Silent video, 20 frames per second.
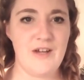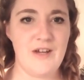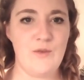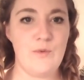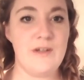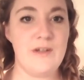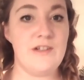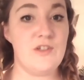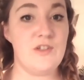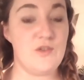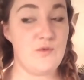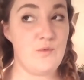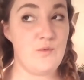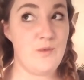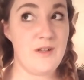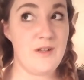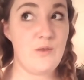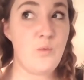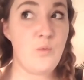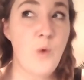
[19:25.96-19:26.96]
which
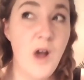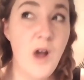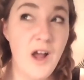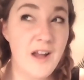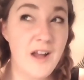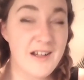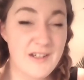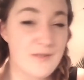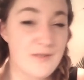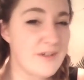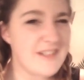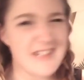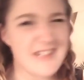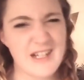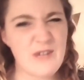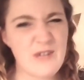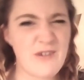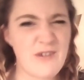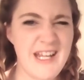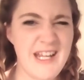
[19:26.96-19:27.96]
will work to a
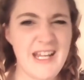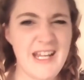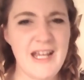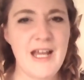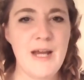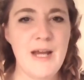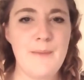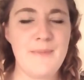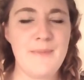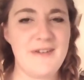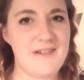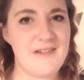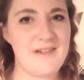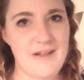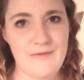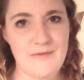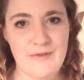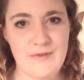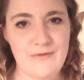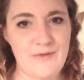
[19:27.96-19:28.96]
degree, but
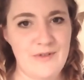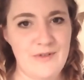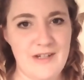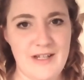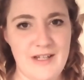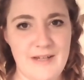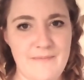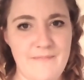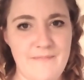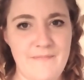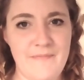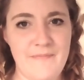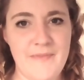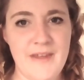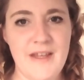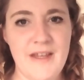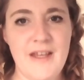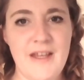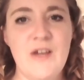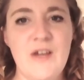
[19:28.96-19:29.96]
never fully.
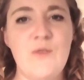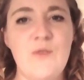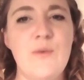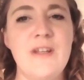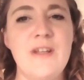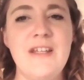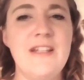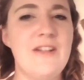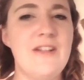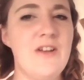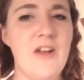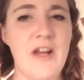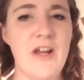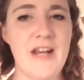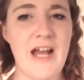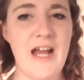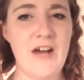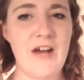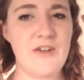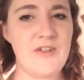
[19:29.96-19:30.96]
We need to learn
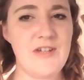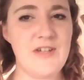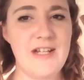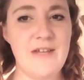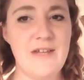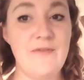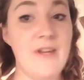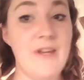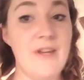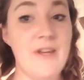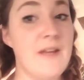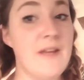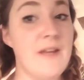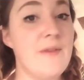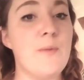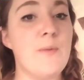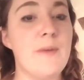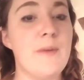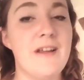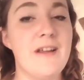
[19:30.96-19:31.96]
how to live in the
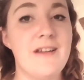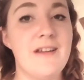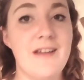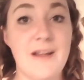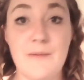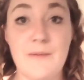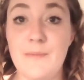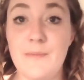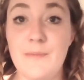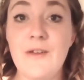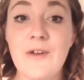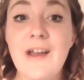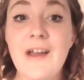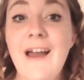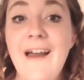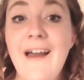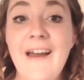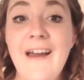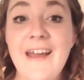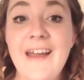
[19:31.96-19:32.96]
moment and be
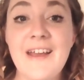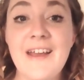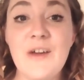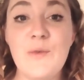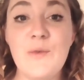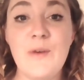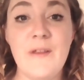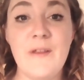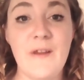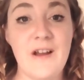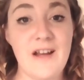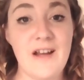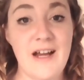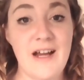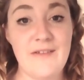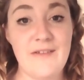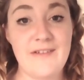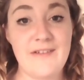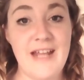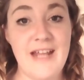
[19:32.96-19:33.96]
okay with our
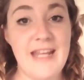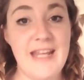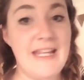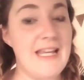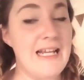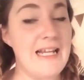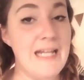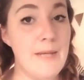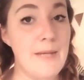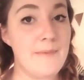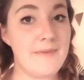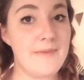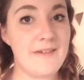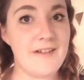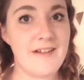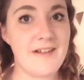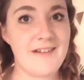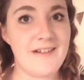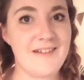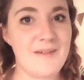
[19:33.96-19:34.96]
lives taking leaps
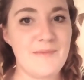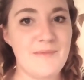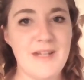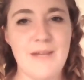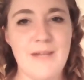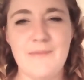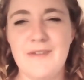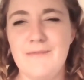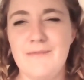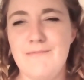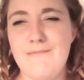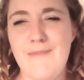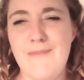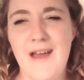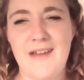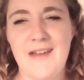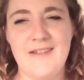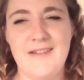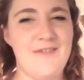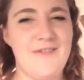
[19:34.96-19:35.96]
and sometimes
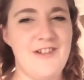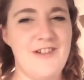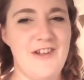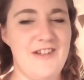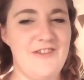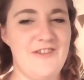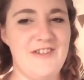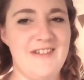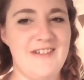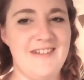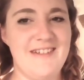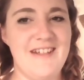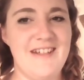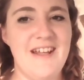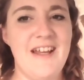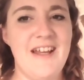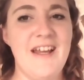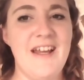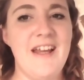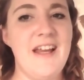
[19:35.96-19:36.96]
massive changes.
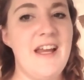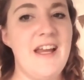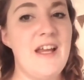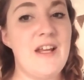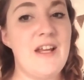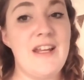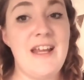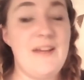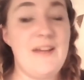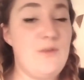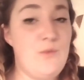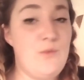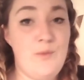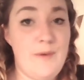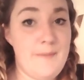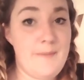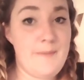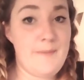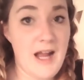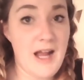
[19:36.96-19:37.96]

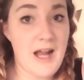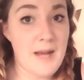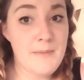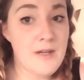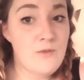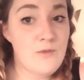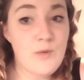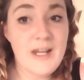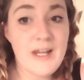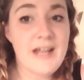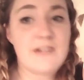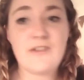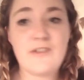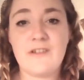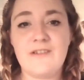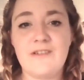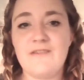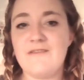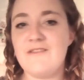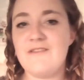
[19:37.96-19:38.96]
I mean, we can't
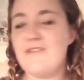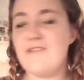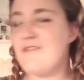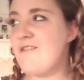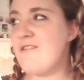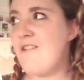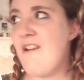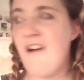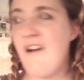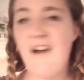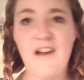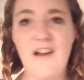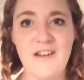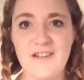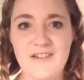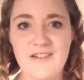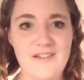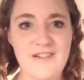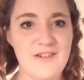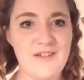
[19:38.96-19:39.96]
just
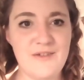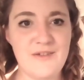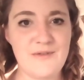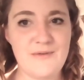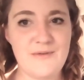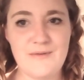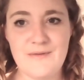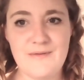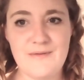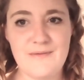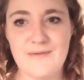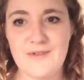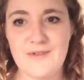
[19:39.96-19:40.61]
learn to